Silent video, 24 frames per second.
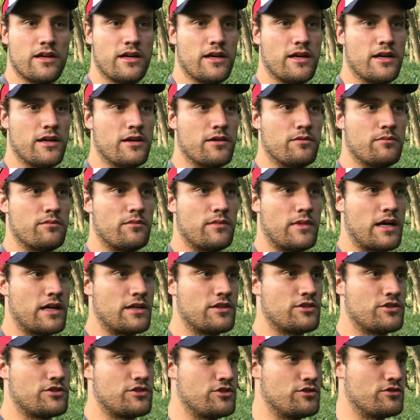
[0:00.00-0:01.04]
I
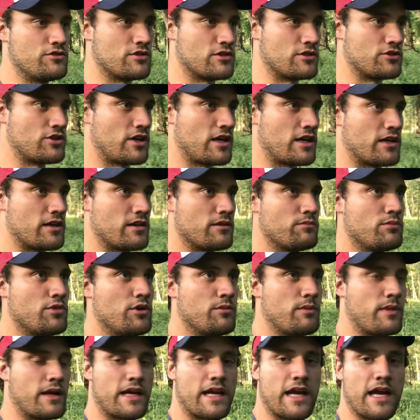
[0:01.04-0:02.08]
just usually try to put
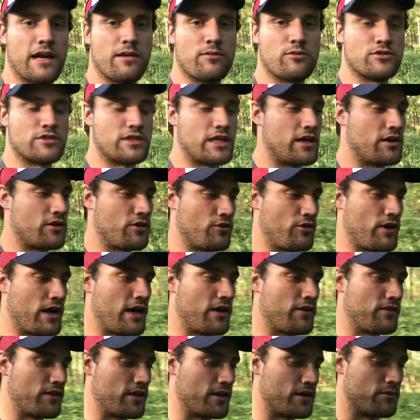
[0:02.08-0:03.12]
my cameras out
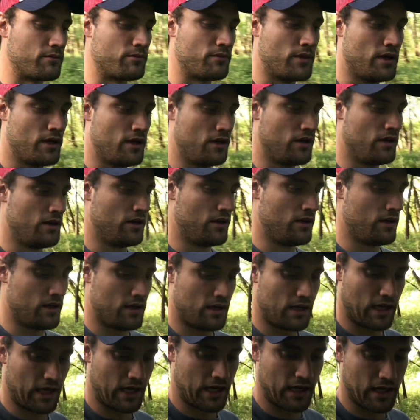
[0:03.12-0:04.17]
around them,
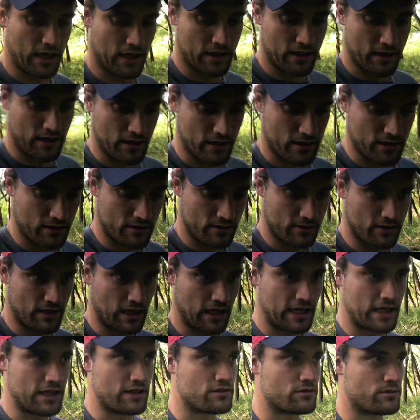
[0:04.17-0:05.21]
and
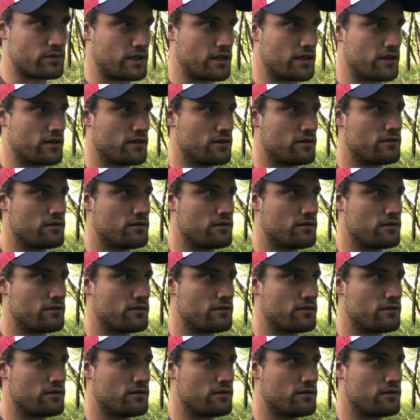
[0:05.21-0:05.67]
that gives me an